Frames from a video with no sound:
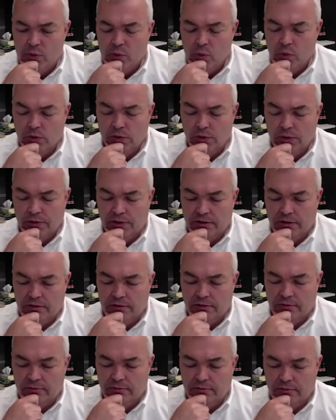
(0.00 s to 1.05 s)
We're
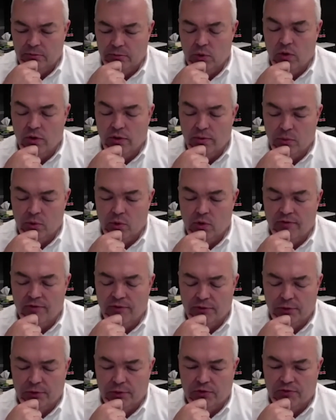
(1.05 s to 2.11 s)
looking more and more
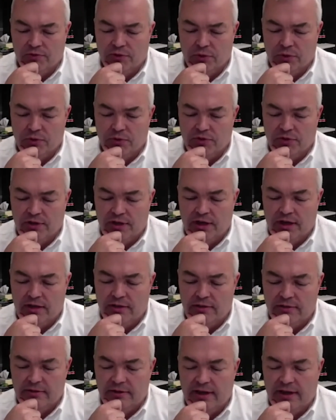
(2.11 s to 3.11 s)
for those folks that